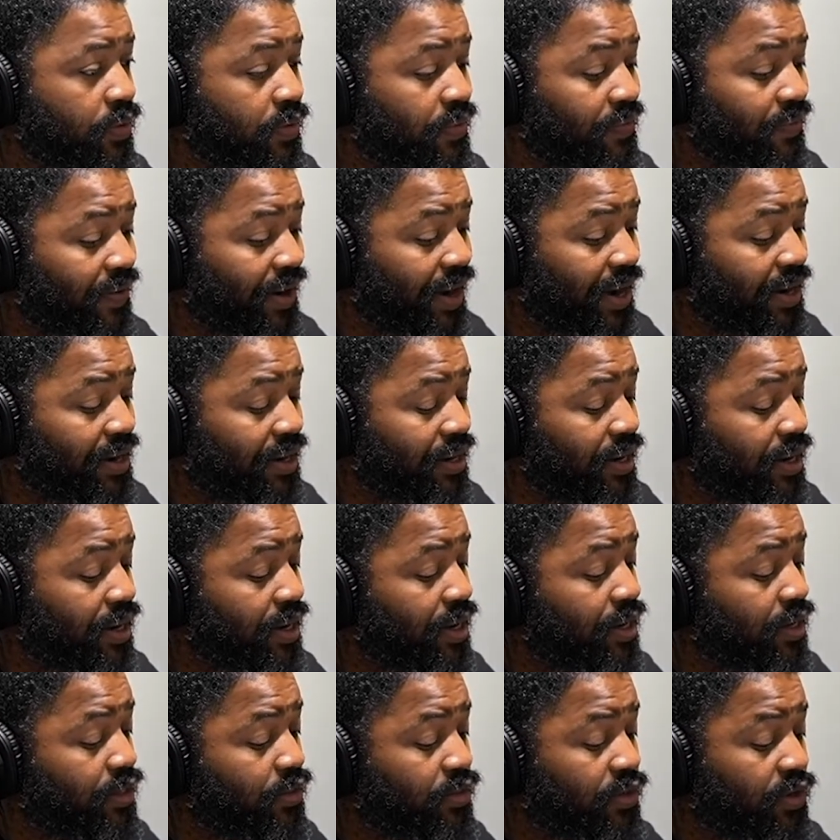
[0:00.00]
right?
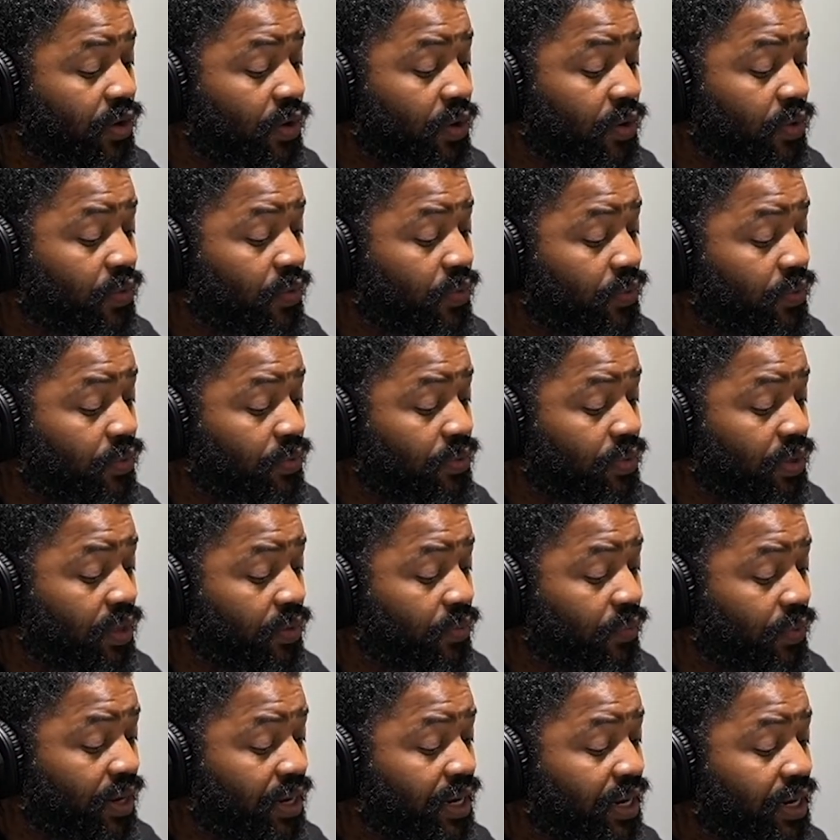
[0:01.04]
So
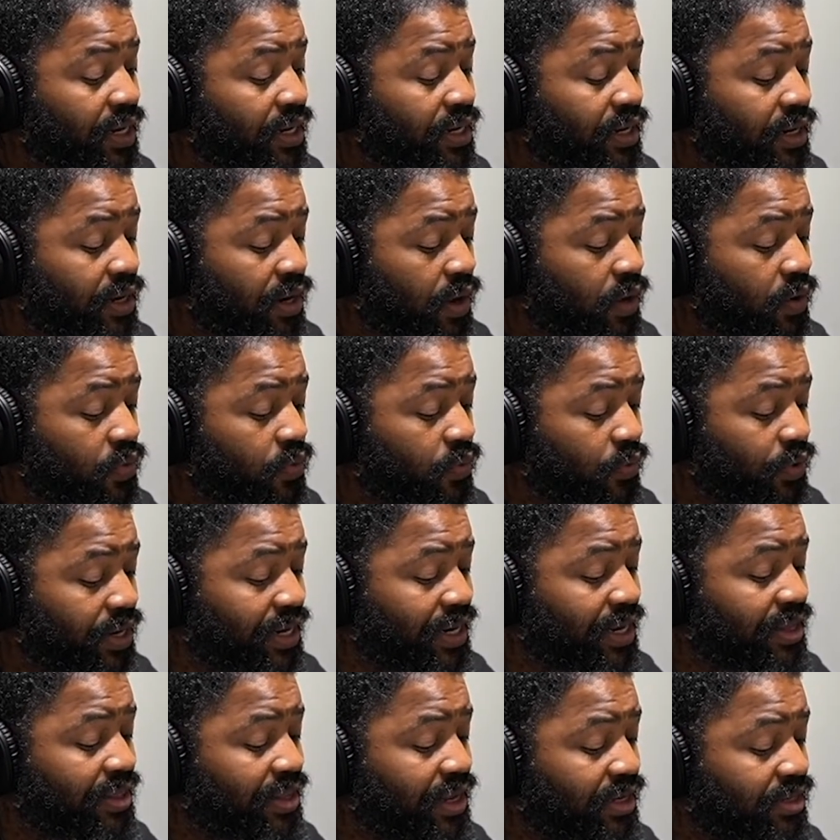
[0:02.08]
we need to know. We
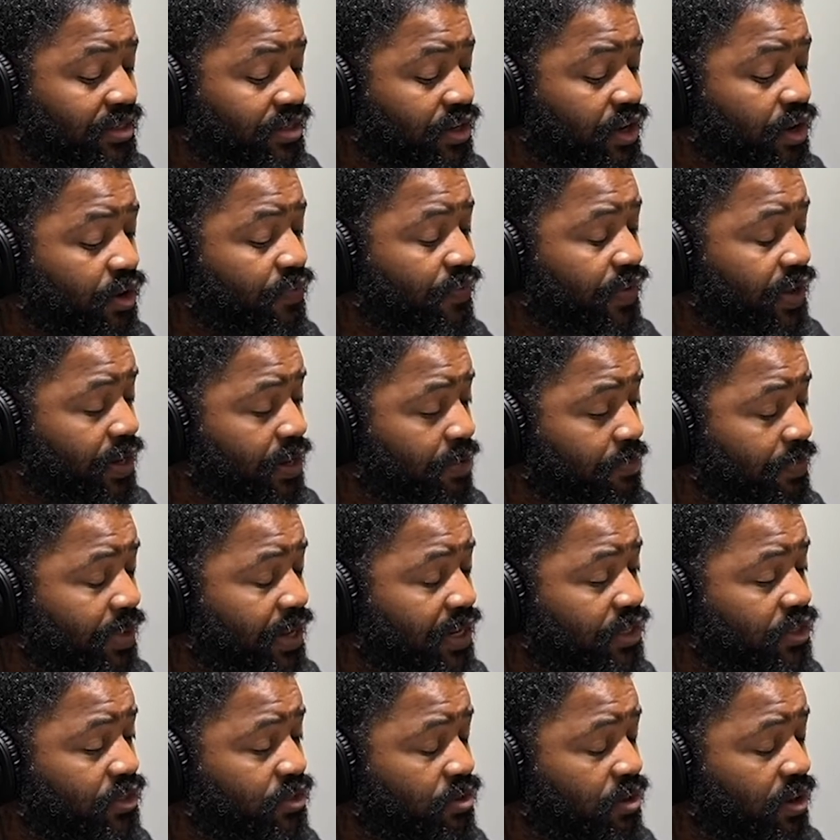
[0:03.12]
need that survey to
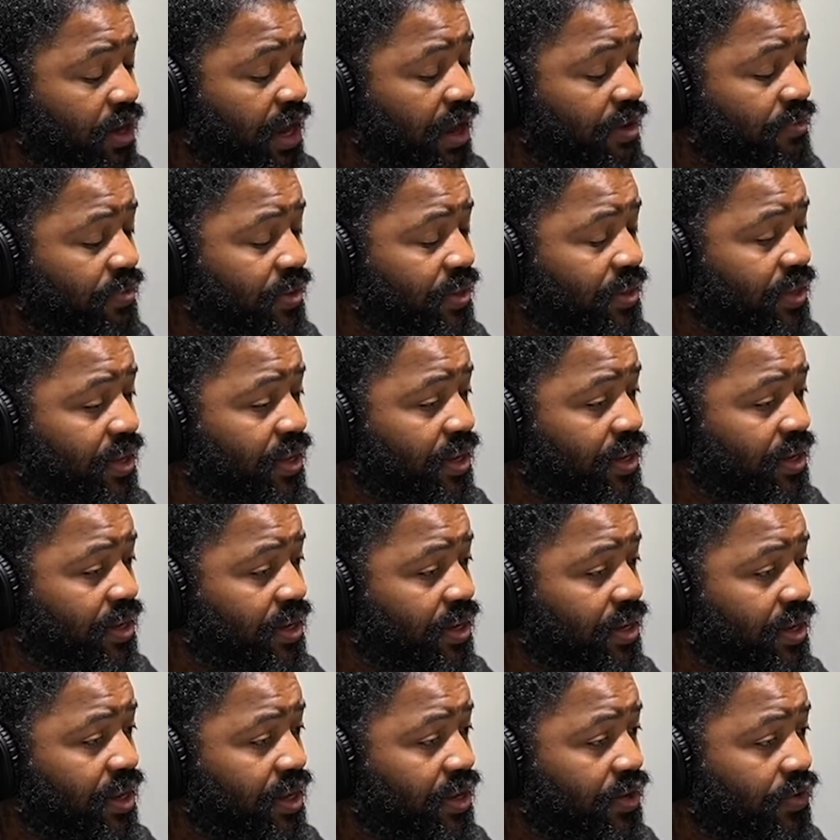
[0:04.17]
make sure
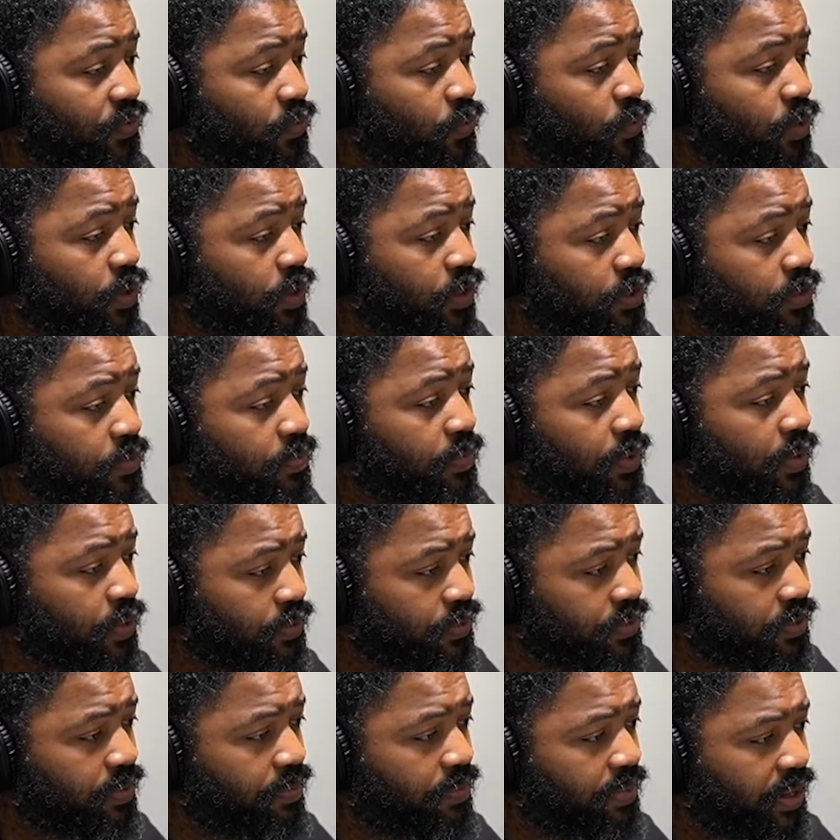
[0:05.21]
everything is where it's
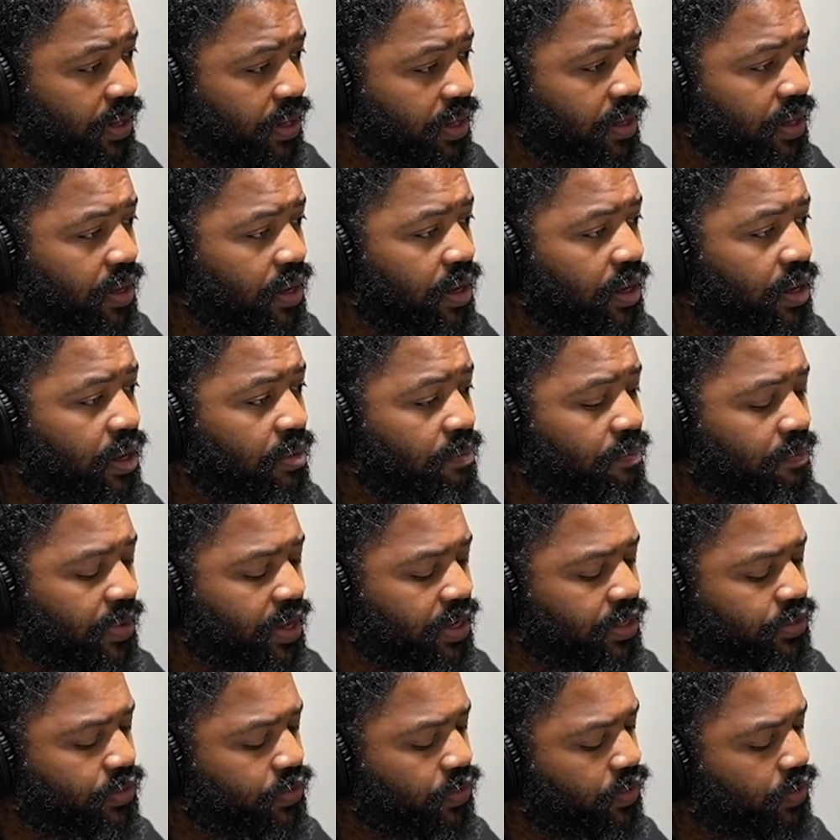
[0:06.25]
supposed to be.
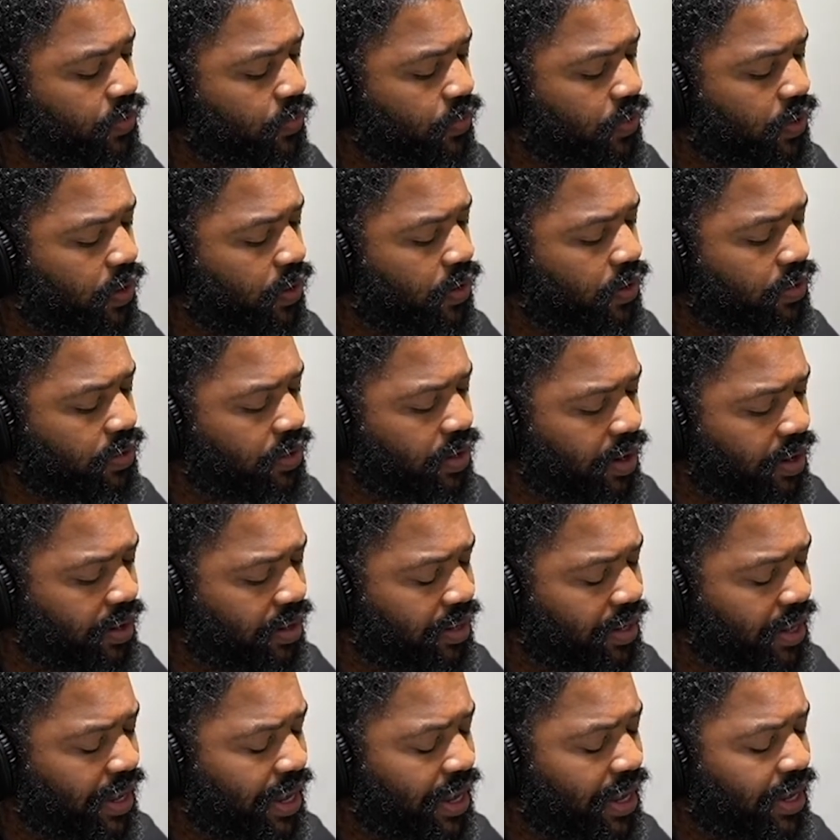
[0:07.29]
Make sure that we're on our
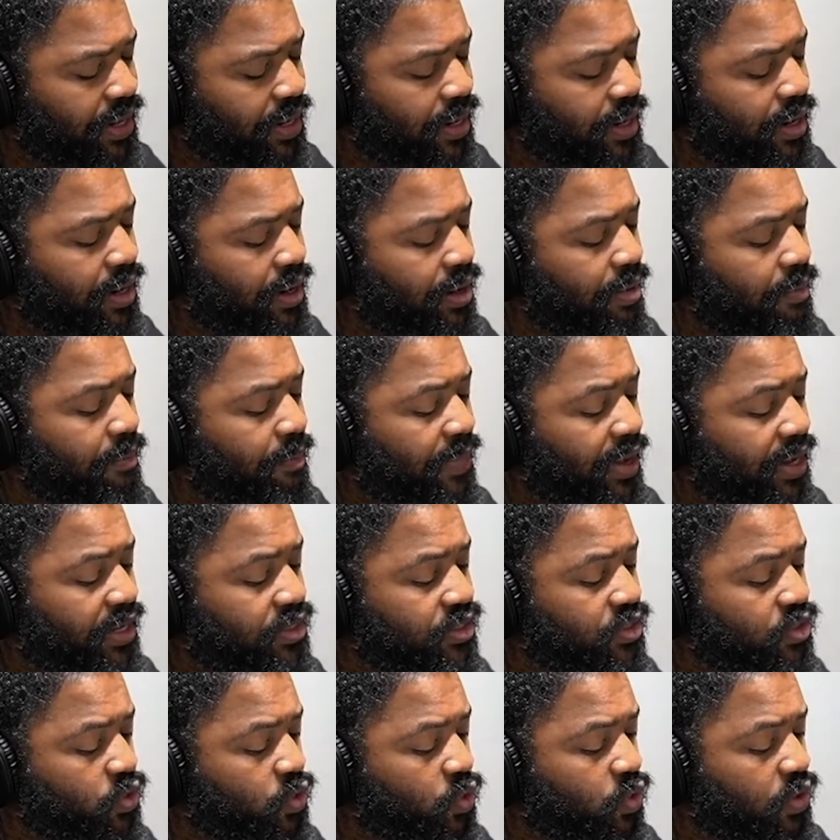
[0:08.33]
lot. Make
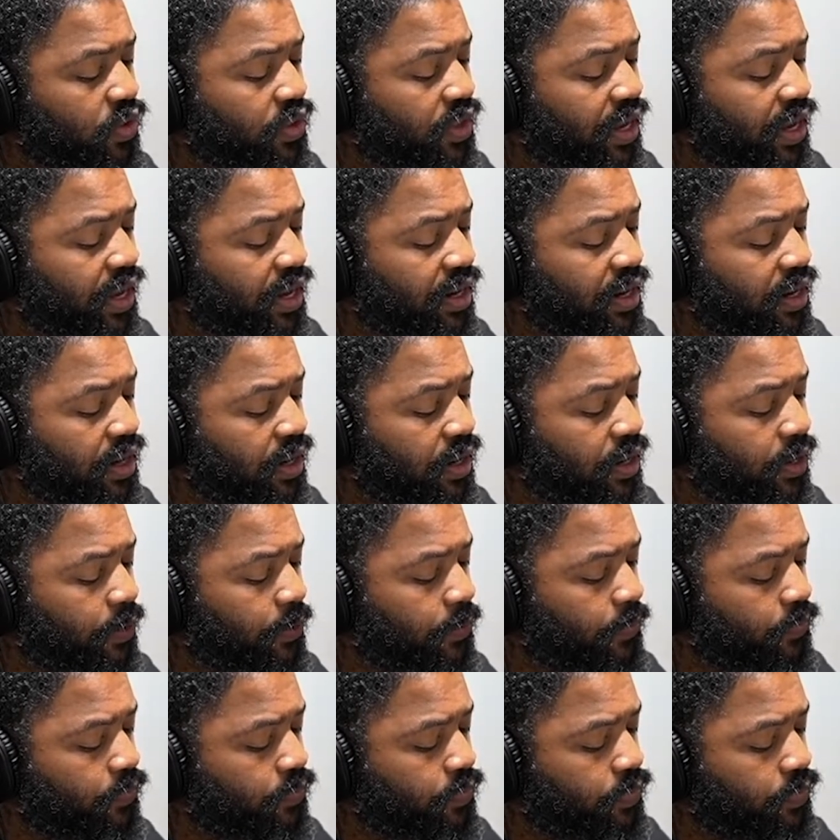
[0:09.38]
sure that
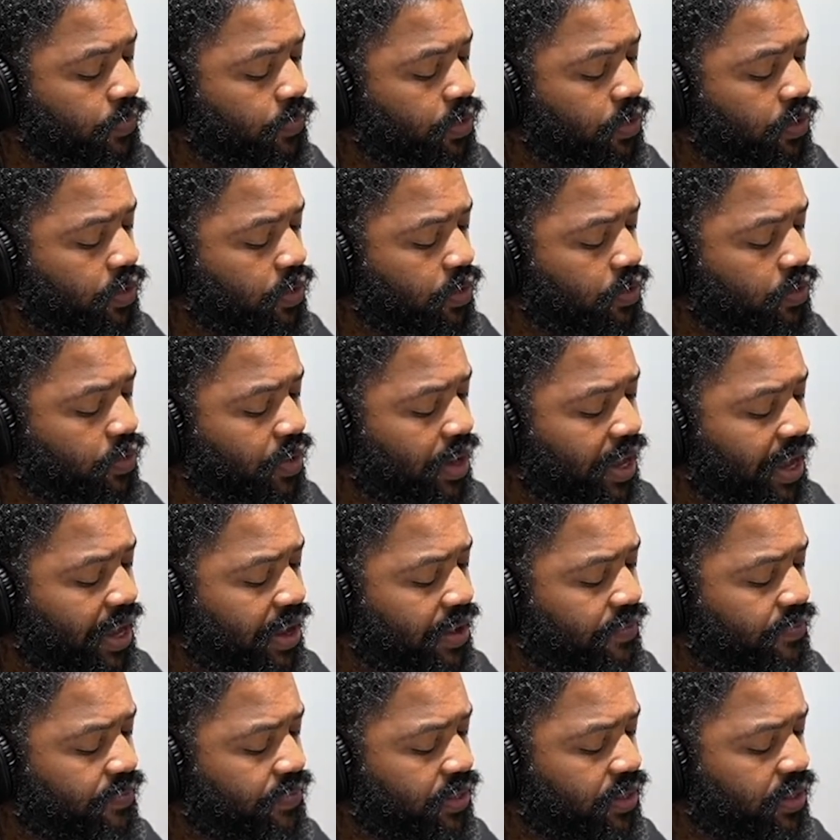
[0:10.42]
um, you know you
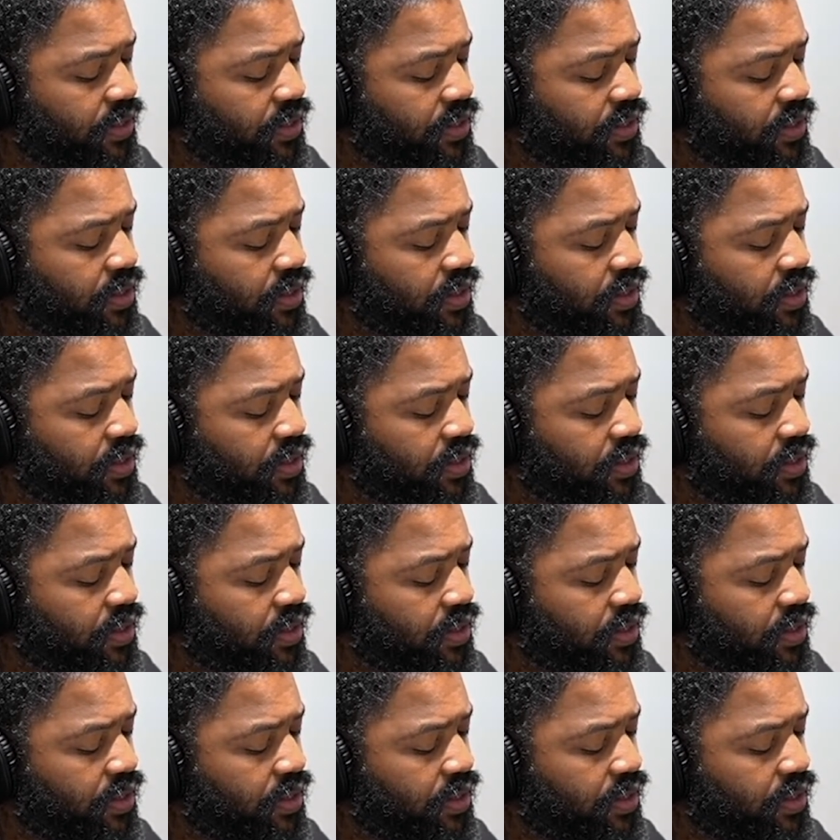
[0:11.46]
have the